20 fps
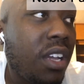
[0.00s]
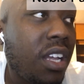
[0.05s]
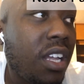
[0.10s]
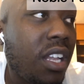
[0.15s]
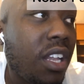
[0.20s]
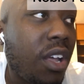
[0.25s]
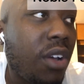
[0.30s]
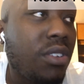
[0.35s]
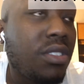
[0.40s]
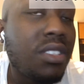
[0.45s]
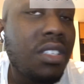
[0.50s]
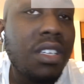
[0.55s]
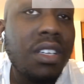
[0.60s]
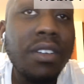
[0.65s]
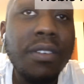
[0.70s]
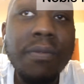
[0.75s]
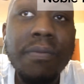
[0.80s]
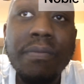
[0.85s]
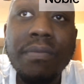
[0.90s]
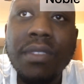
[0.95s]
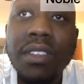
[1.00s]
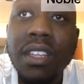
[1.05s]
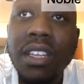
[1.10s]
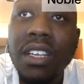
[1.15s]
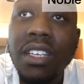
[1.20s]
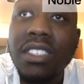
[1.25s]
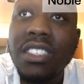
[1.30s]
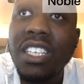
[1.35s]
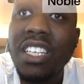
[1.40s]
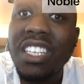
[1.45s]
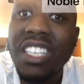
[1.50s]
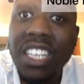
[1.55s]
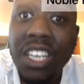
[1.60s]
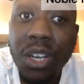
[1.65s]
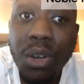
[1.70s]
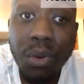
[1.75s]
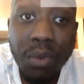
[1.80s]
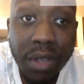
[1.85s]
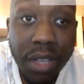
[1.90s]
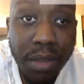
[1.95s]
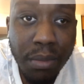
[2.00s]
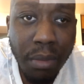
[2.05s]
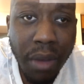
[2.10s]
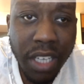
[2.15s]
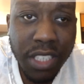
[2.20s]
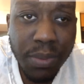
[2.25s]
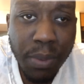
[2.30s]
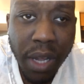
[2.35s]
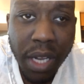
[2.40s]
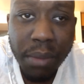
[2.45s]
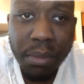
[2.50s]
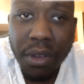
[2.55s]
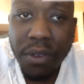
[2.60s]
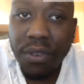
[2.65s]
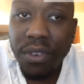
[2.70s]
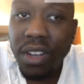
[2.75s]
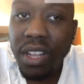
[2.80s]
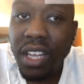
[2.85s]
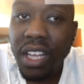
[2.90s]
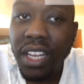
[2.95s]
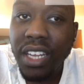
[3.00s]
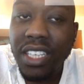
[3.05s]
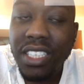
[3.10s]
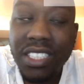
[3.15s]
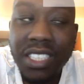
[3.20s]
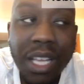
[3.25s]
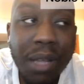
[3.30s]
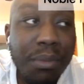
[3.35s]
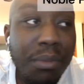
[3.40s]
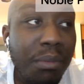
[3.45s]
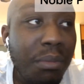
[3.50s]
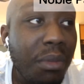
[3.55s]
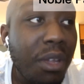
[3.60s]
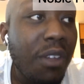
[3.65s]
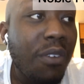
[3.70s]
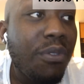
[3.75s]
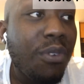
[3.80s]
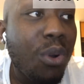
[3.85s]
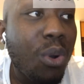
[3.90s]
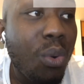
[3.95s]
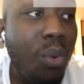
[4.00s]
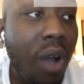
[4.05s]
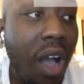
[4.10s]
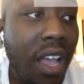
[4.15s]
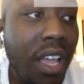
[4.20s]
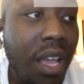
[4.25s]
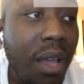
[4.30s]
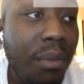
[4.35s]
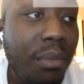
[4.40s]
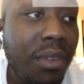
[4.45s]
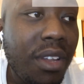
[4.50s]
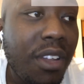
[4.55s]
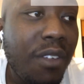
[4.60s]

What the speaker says: and learned to deal with my spina bifida and accept me for who I am,